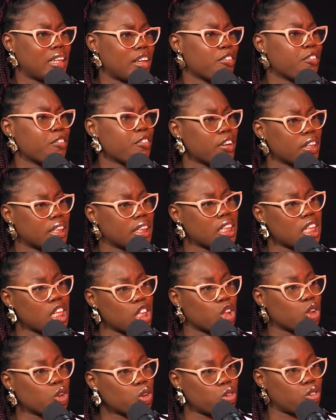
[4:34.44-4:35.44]
they fit
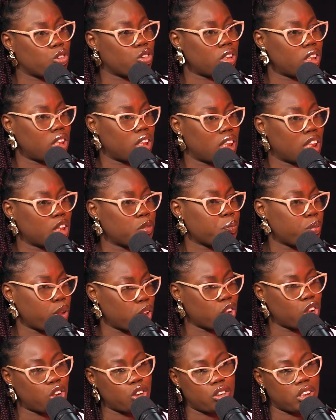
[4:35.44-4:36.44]
into this
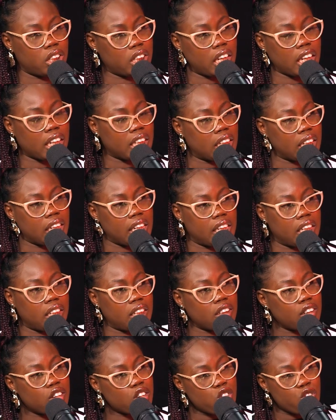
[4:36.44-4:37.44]
picture
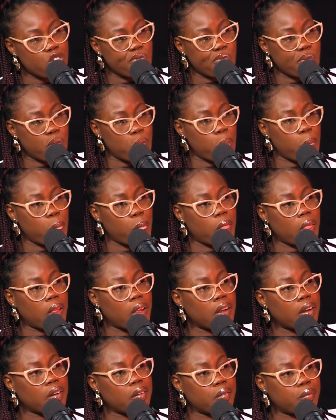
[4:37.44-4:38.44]
technically? I think
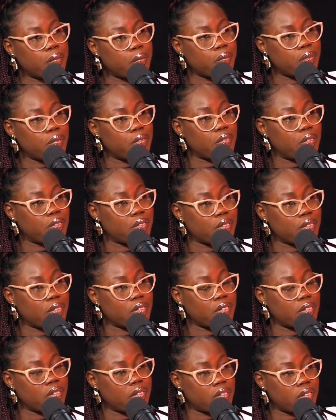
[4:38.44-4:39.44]
they're fitting in quite all
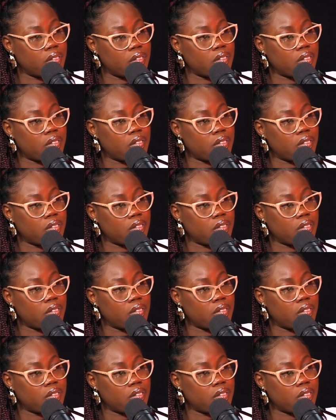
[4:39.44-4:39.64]
right.